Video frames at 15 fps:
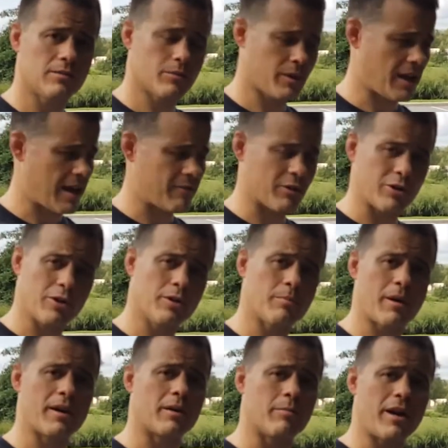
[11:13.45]
We have a good,
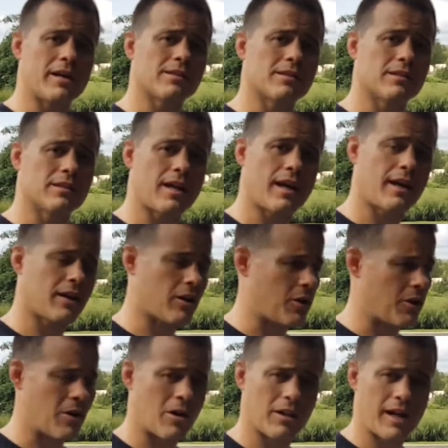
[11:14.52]
better, best synthetic,
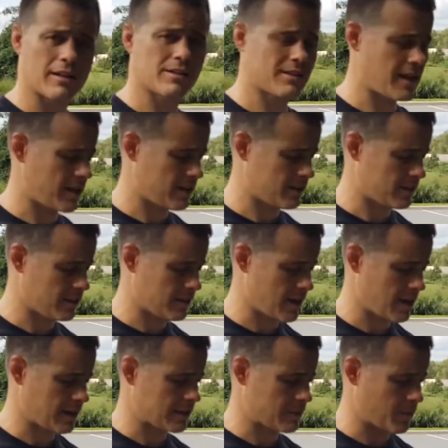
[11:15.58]
all outstanding synthetics,